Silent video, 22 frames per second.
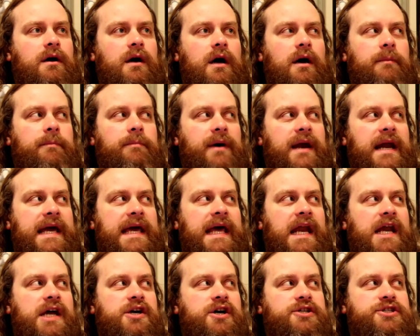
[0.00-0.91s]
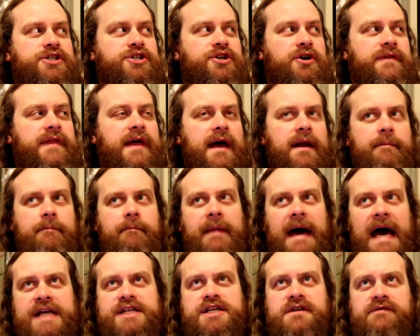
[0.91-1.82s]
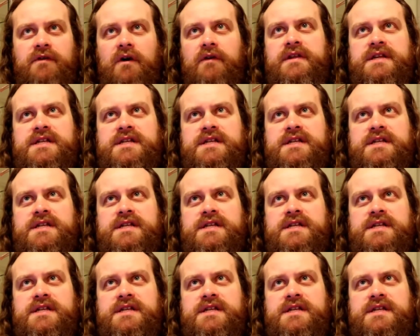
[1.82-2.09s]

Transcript: again, it goes to show that imagine if all